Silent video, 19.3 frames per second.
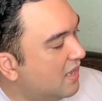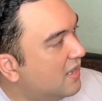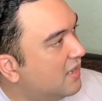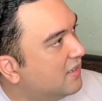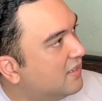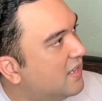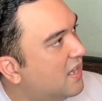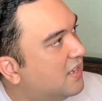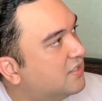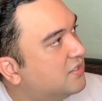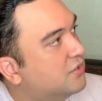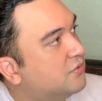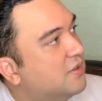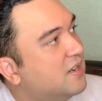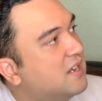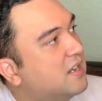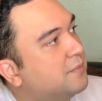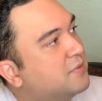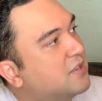Yeah, so
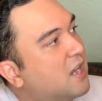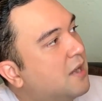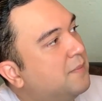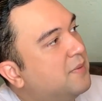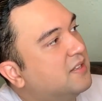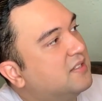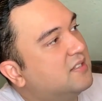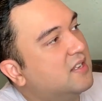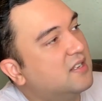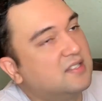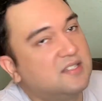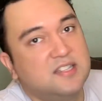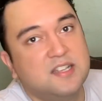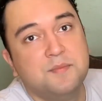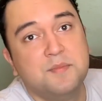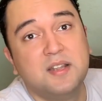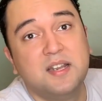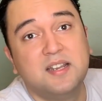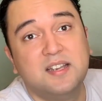right up top it says
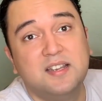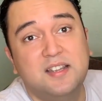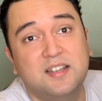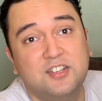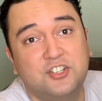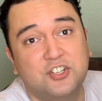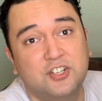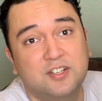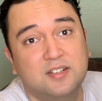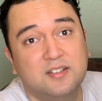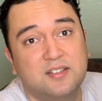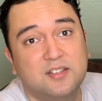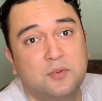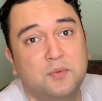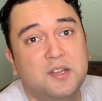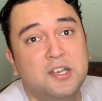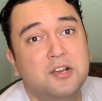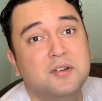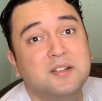limited edition. So
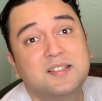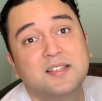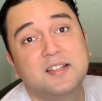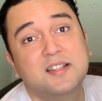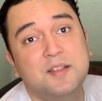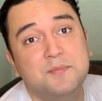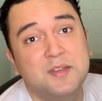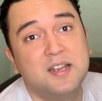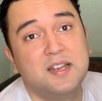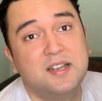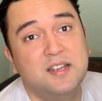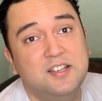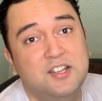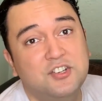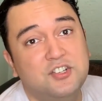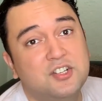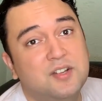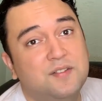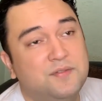we know it's a limited
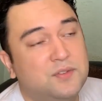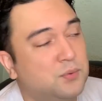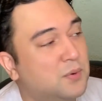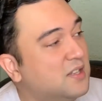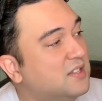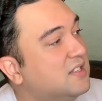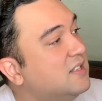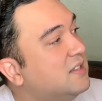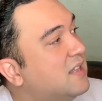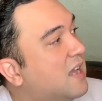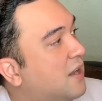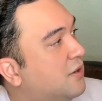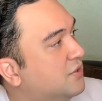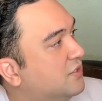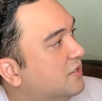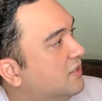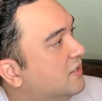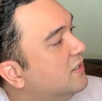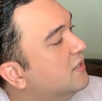edition of
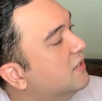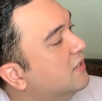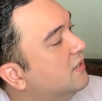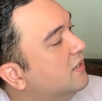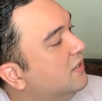20,000.